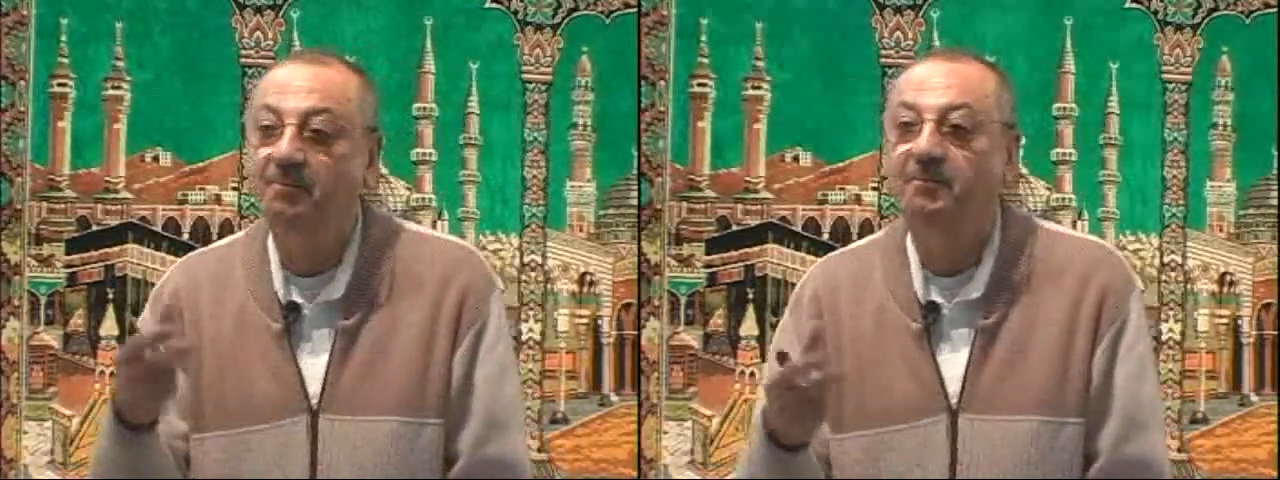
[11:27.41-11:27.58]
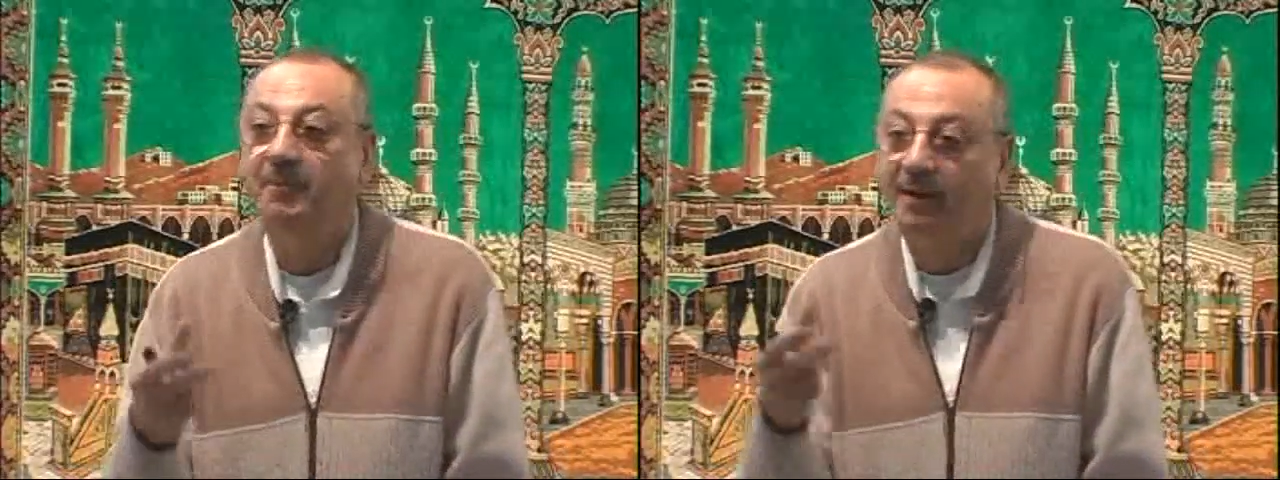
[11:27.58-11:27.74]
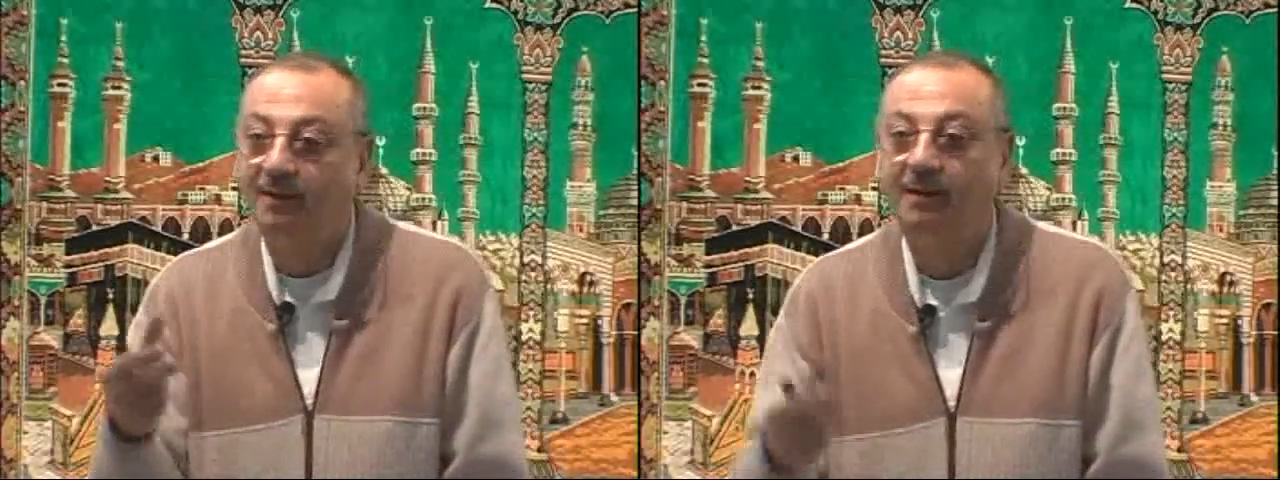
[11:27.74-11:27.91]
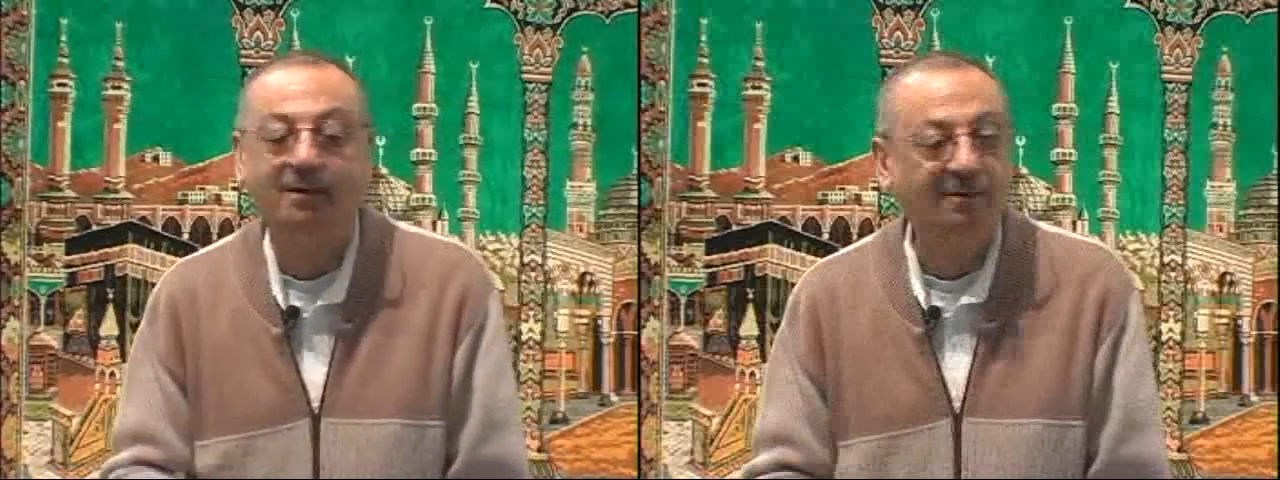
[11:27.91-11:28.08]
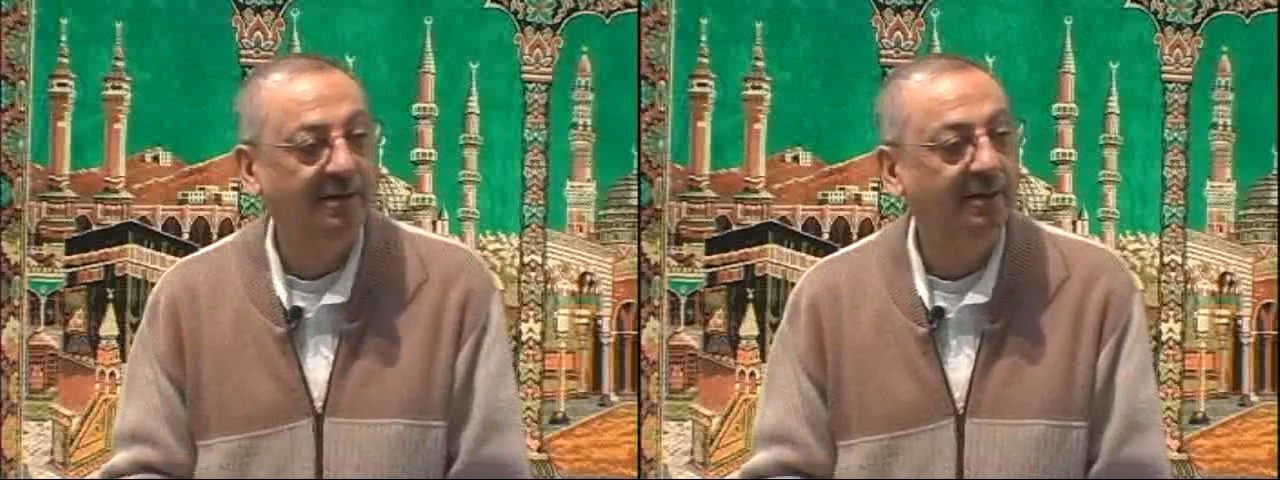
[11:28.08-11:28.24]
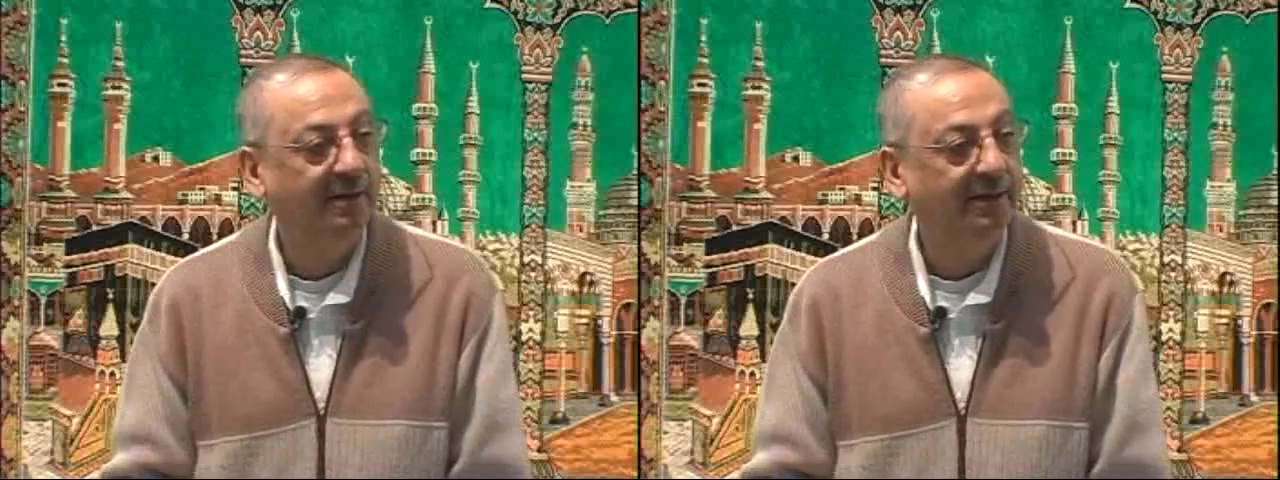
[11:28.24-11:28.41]
better,
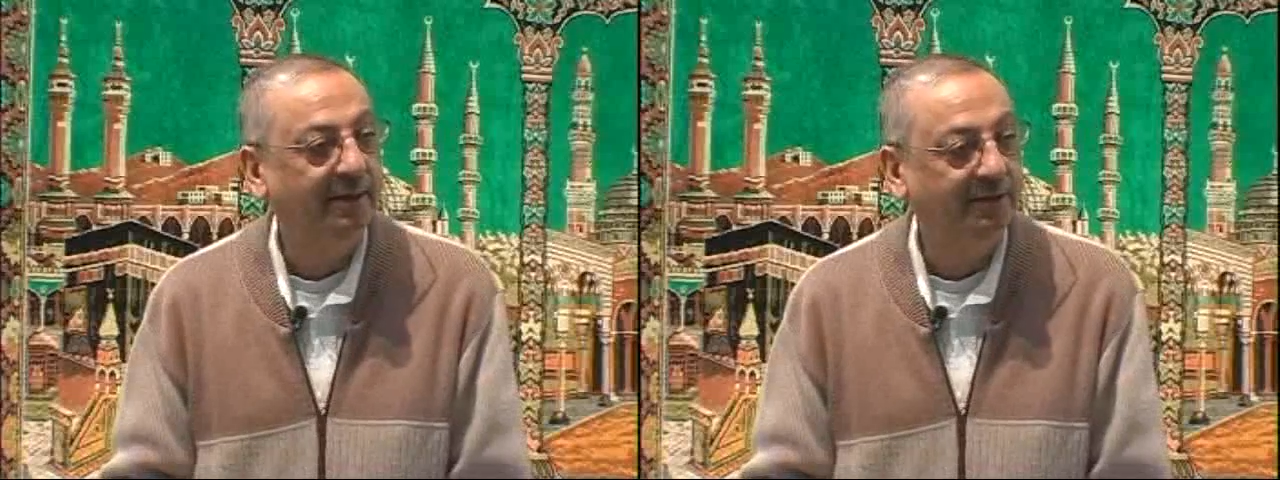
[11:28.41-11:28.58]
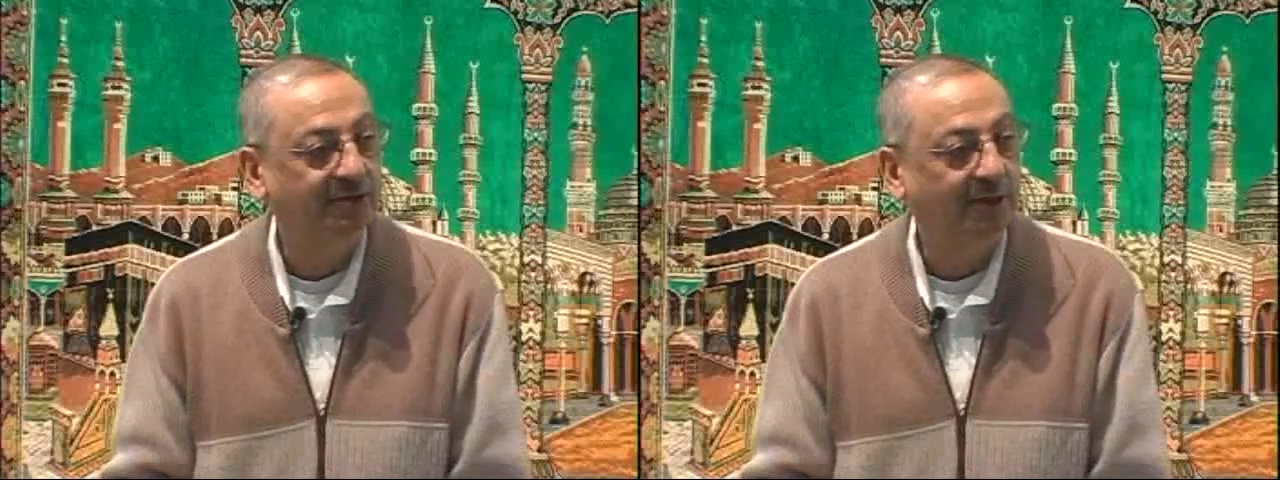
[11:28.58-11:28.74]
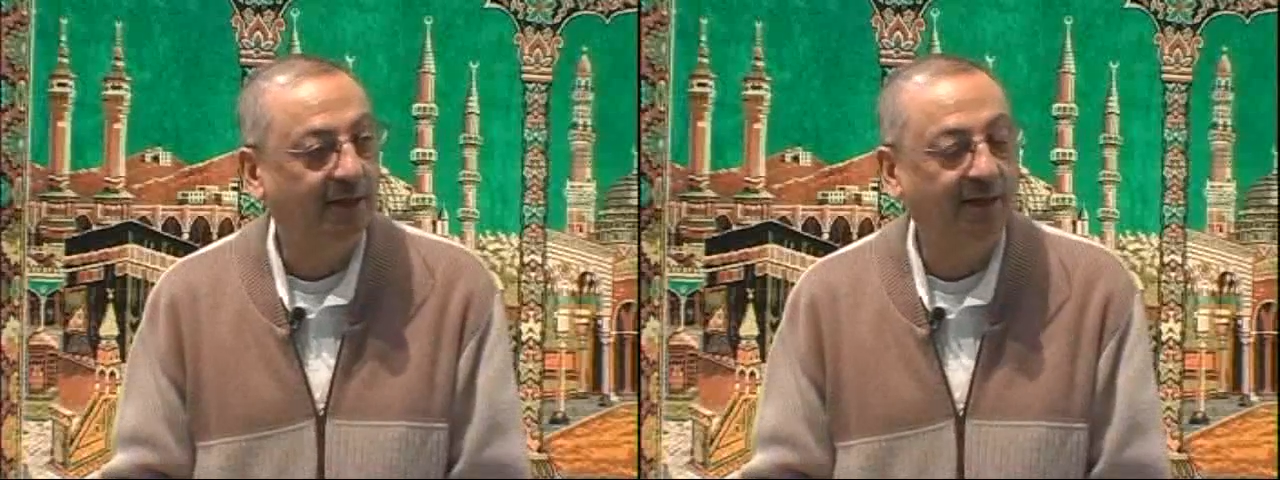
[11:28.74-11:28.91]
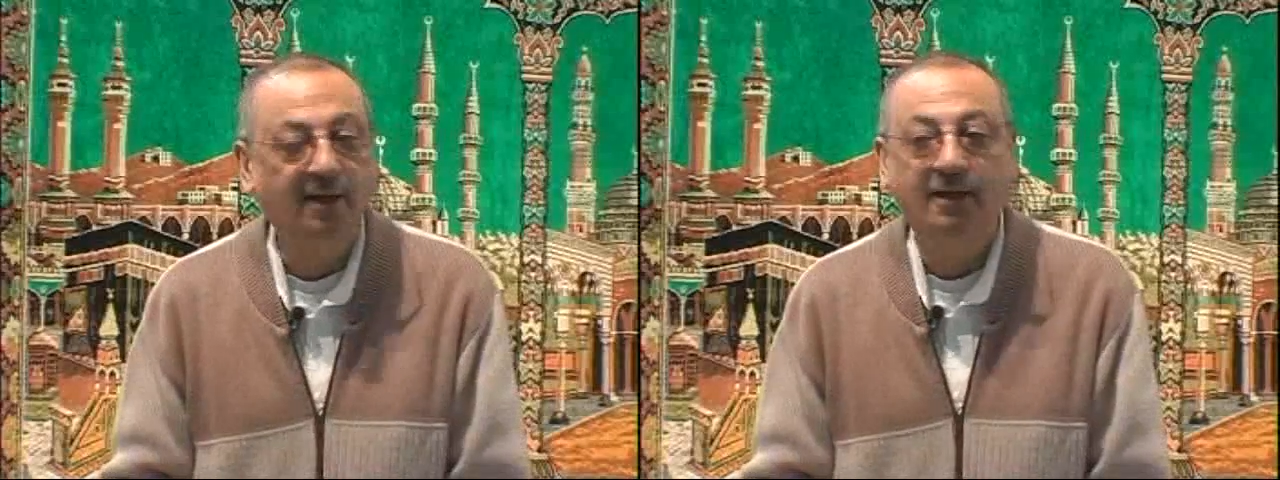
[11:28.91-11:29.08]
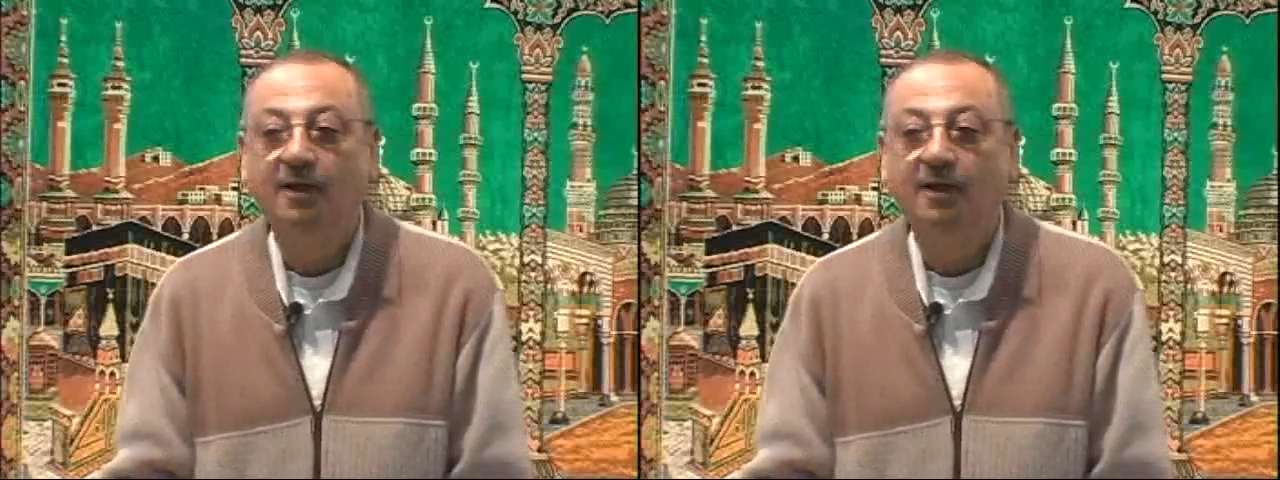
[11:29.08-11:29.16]
inshallah.